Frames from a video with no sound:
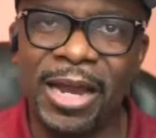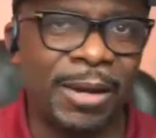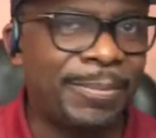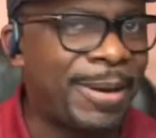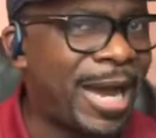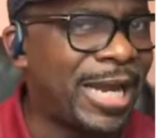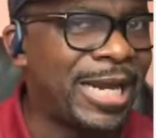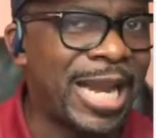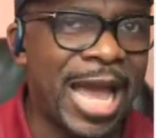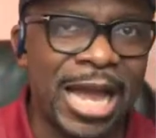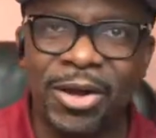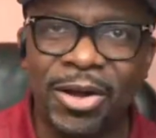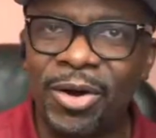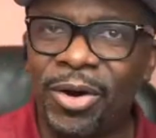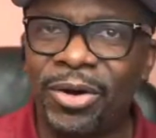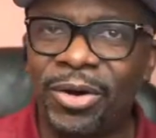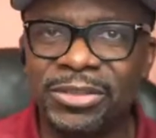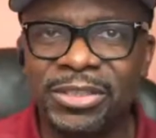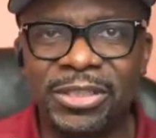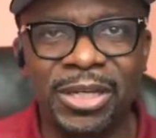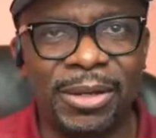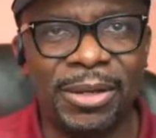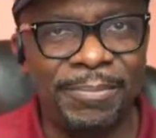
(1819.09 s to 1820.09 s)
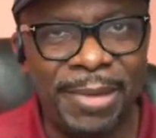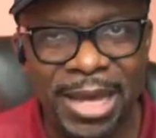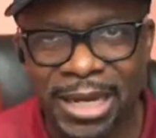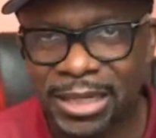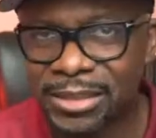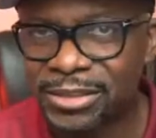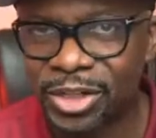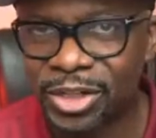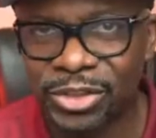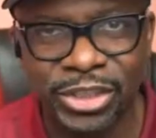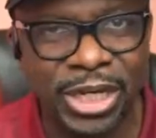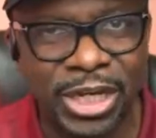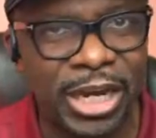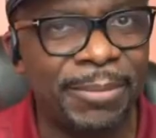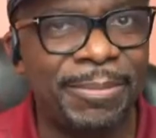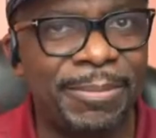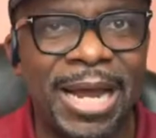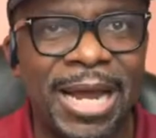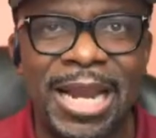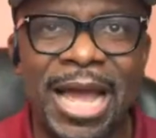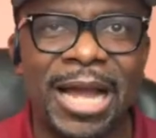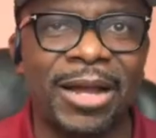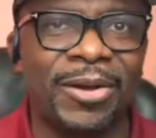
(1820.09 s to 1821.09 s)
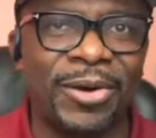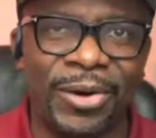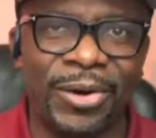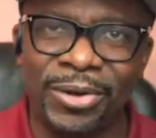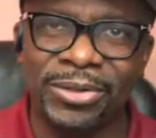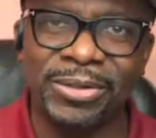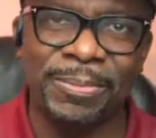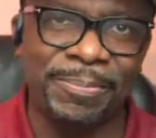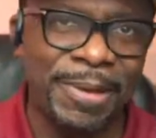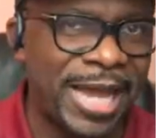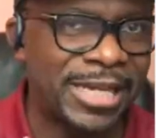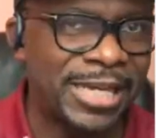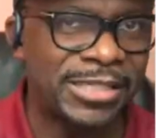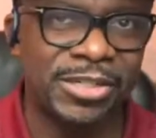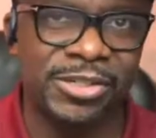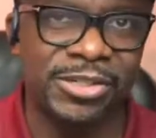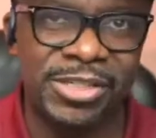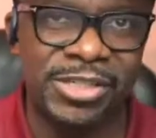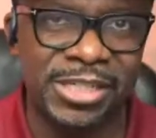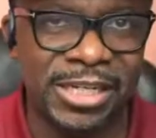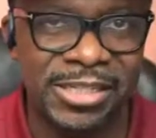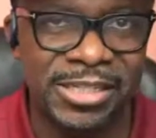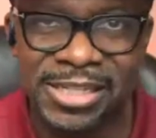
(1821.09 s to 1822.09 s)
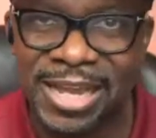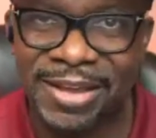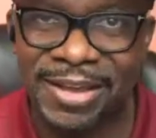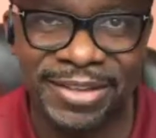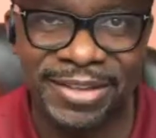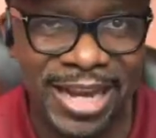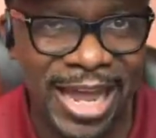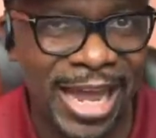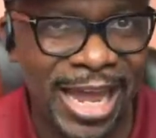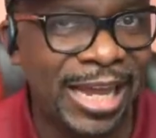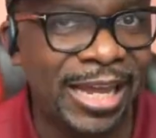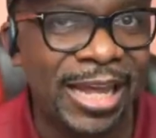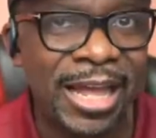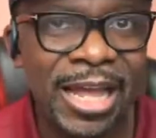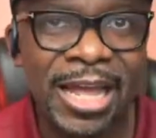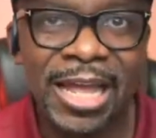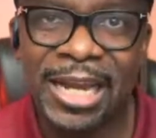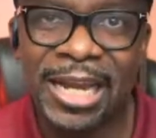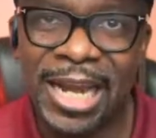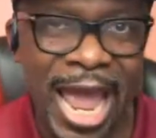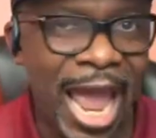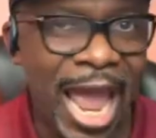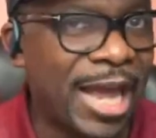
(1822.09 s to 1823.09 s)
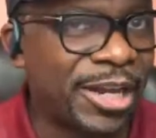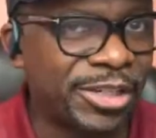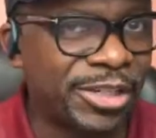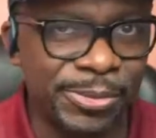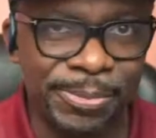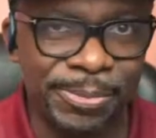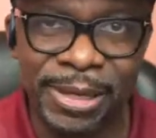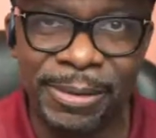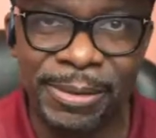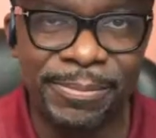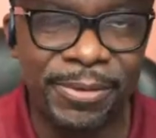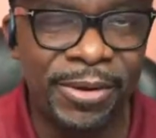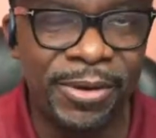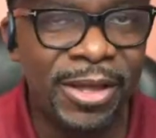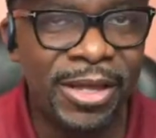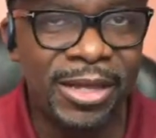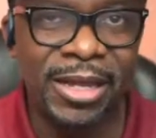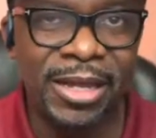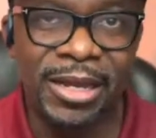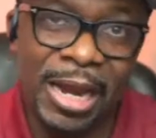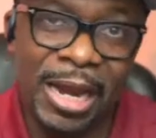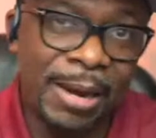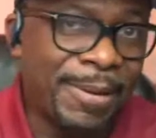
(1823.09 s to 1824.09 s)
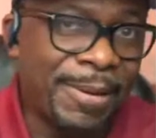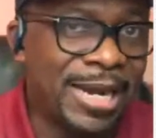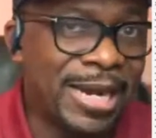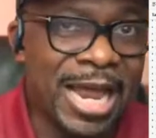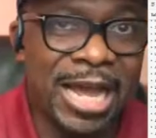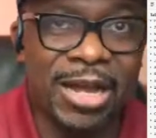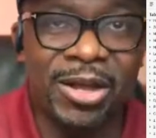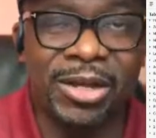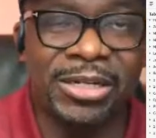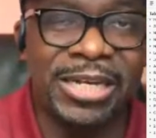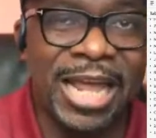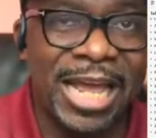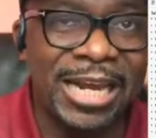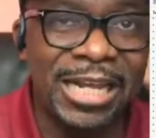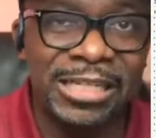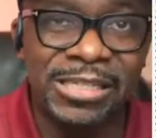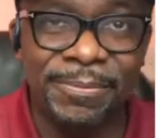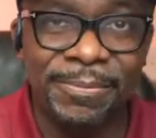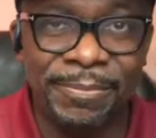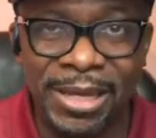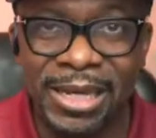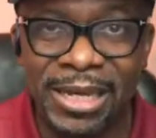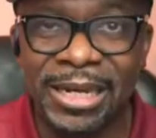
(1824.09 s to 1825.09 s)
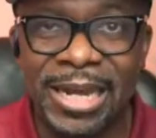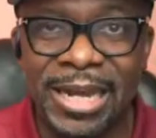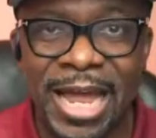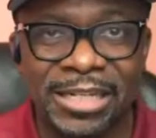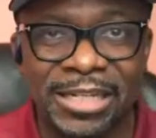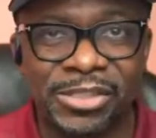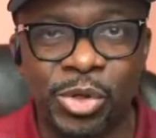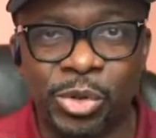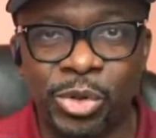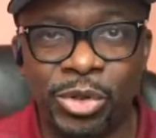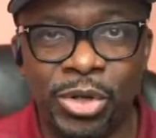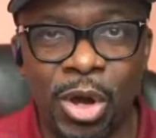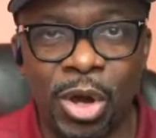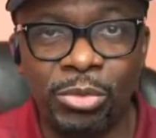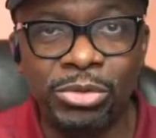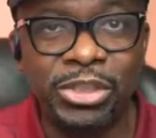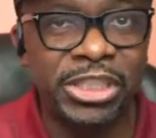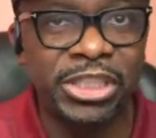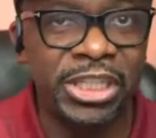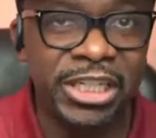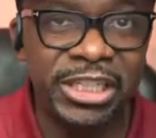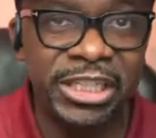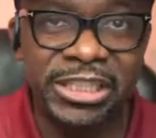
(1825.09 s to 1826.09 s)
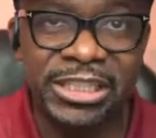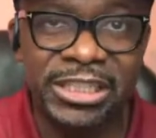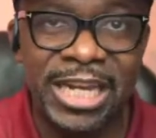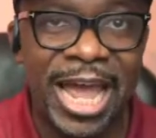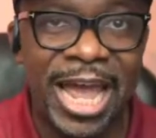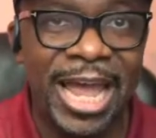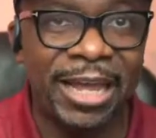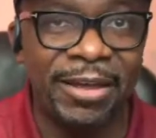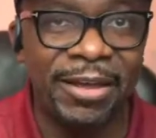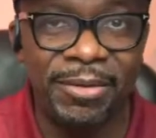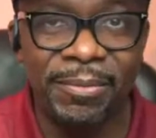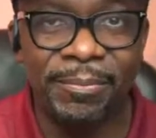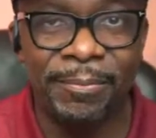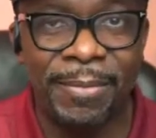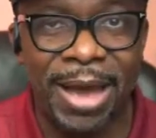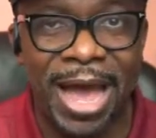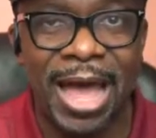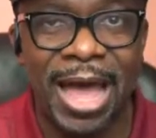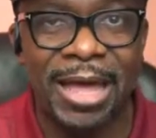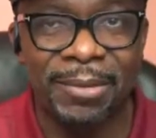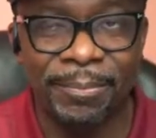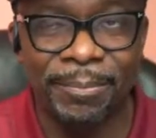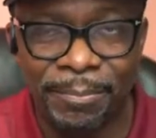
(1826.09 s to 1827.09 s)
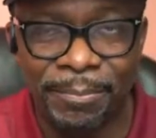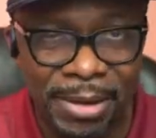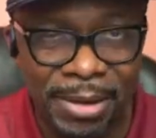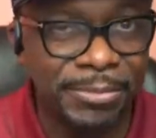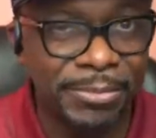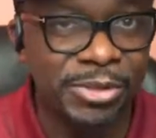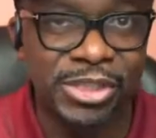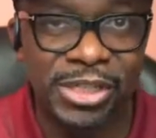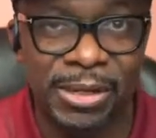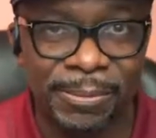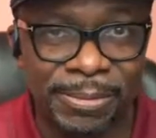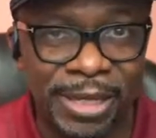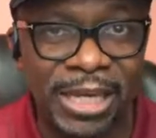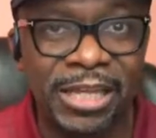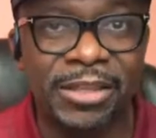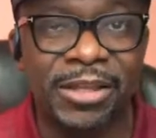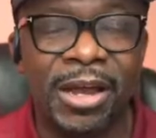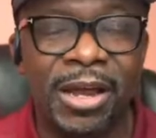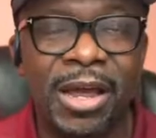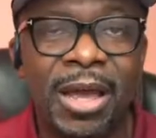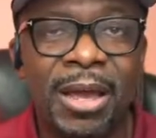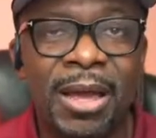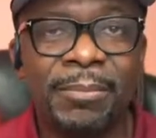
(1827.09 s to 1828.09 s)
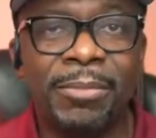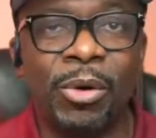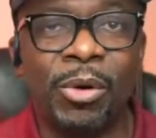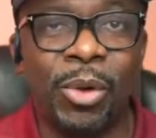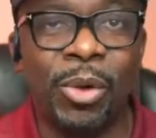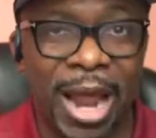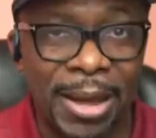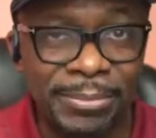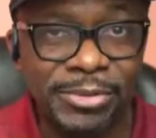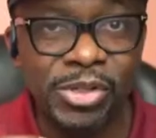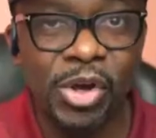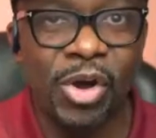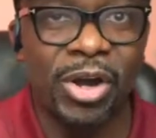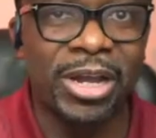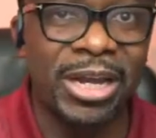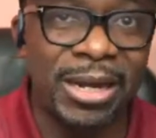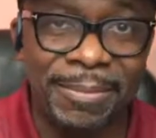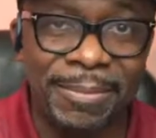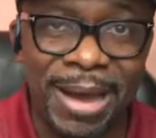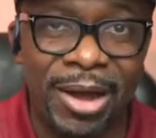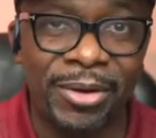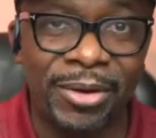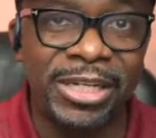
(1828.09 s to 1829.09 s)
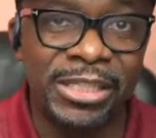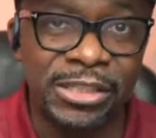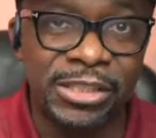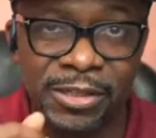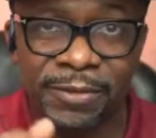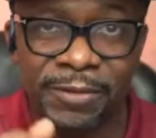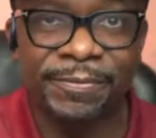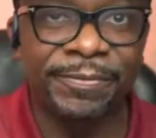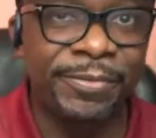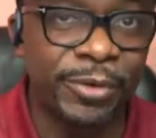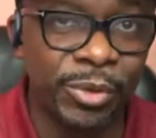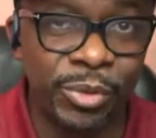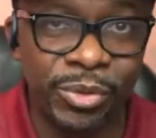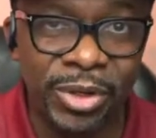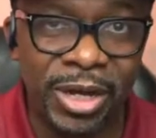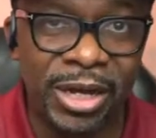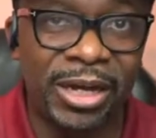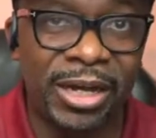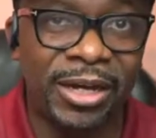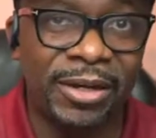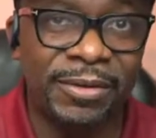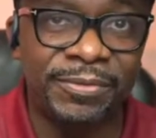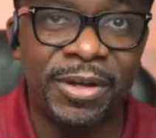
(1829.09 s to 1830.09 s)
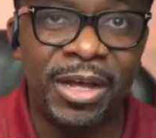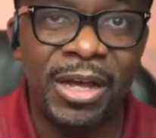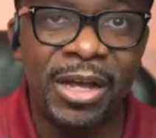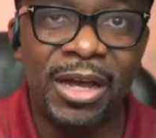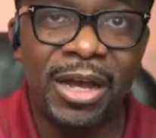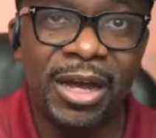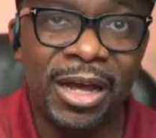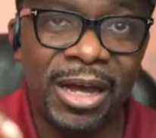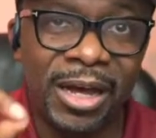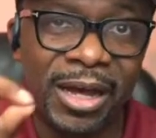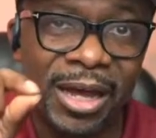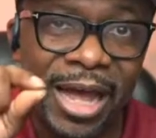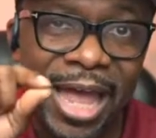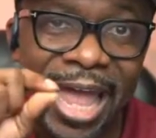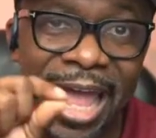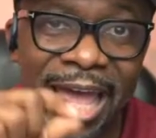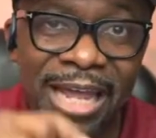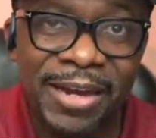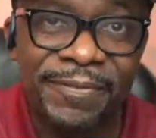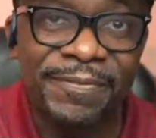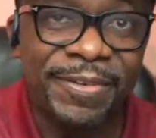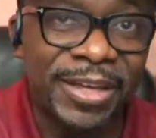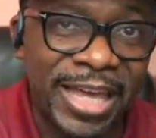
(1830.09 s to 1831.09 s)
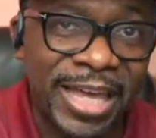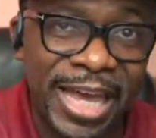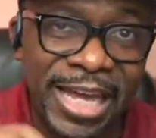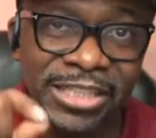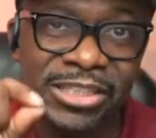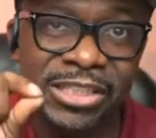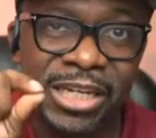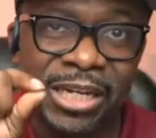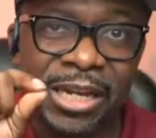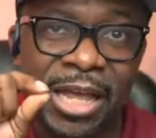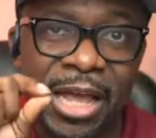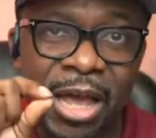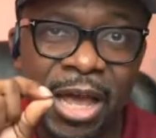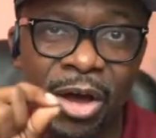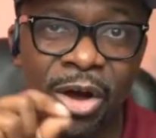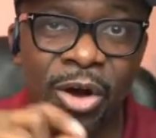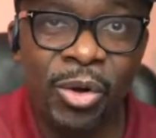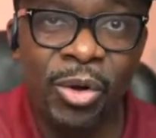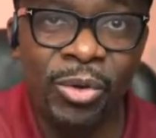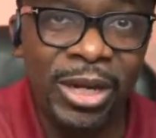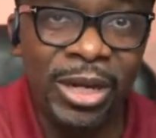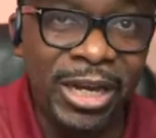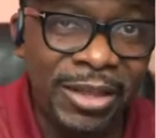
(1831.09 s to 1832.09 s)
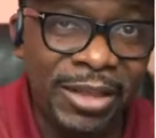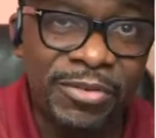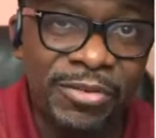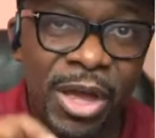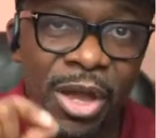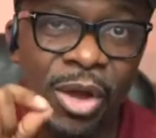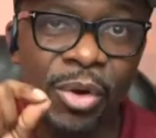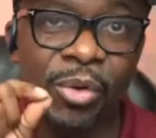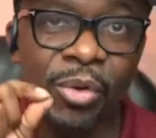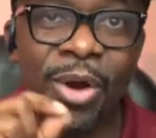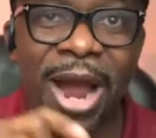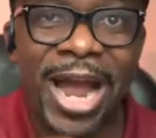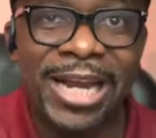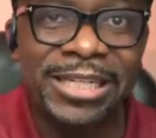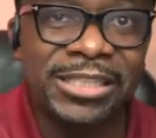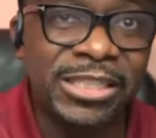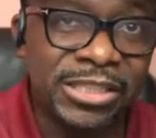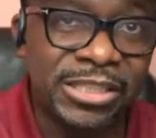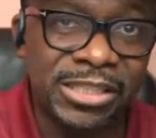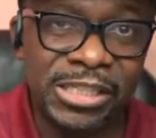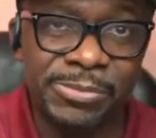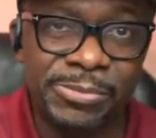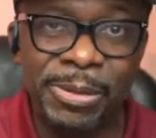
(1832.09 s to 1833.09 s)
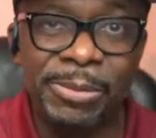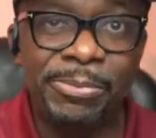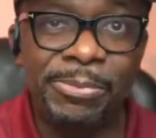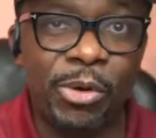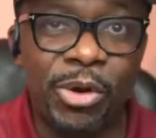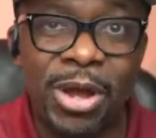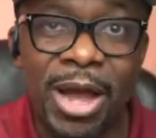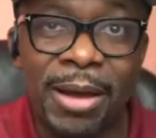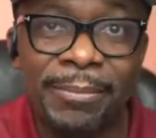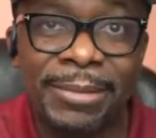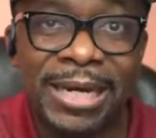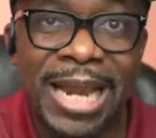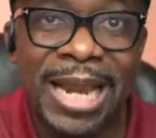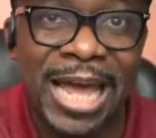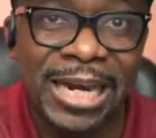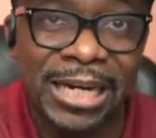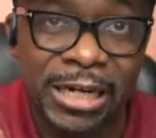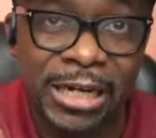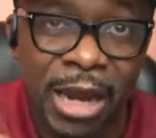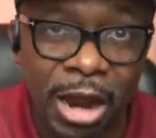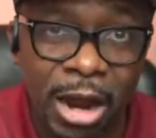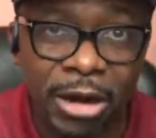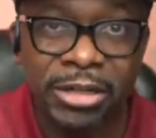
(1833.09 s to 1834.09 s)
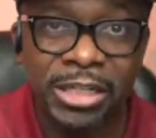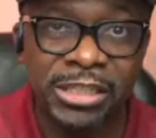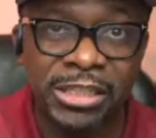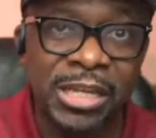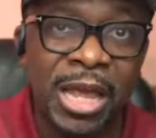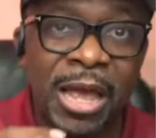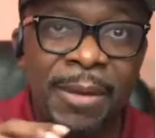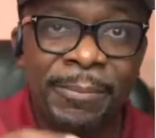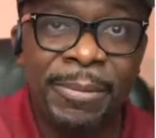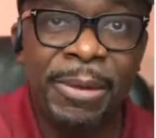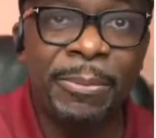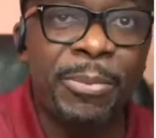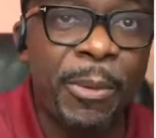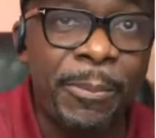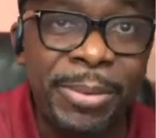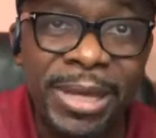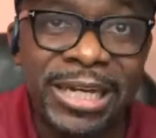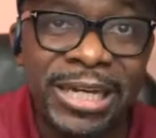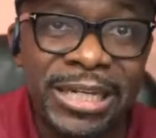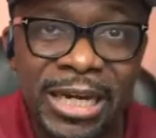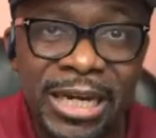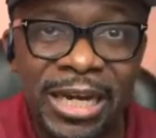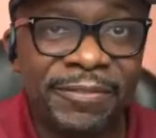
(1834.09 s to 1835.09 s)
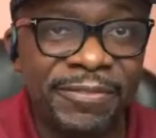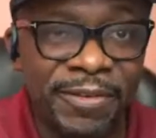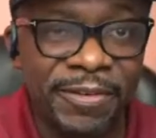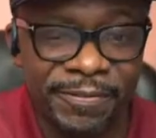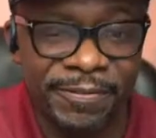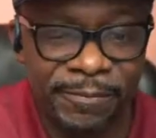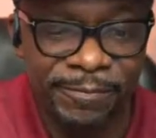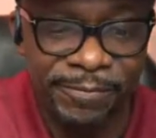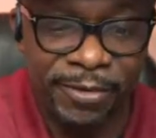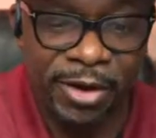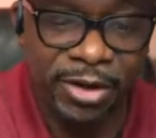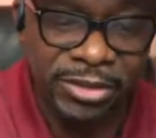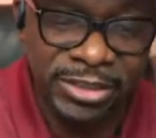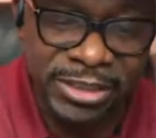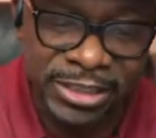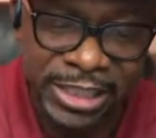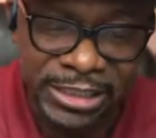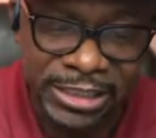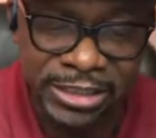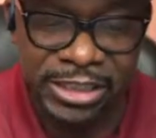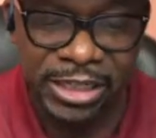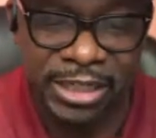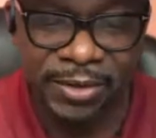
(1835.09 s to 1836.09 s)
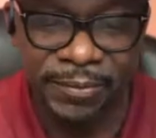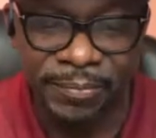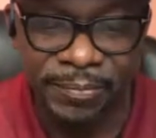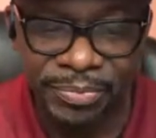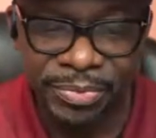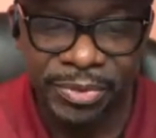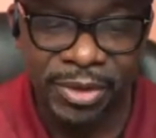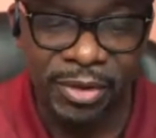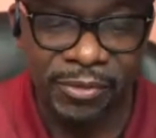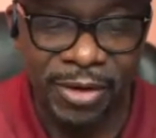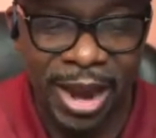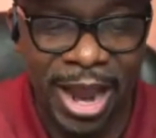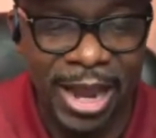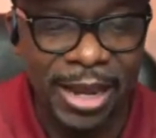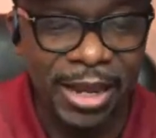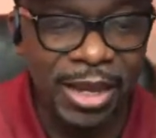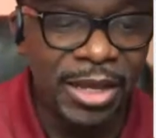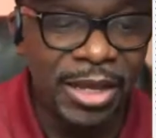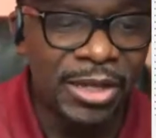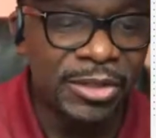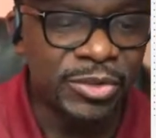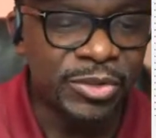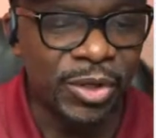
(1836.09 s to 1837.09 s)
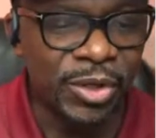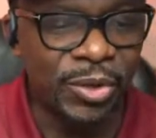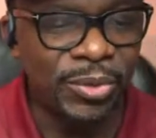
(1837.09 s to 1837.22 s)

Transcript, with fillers: Everybody not called to a megachurch. Everybody not called to pastor six, seven, eight, nine hundred people. Everybody not that doesn't mean that. So don't judge that by membership either. But what I'm talking about is the fruit of uh, edification, holy living, righteousness, people coming out of darkness, people being delivered from false teaching, right?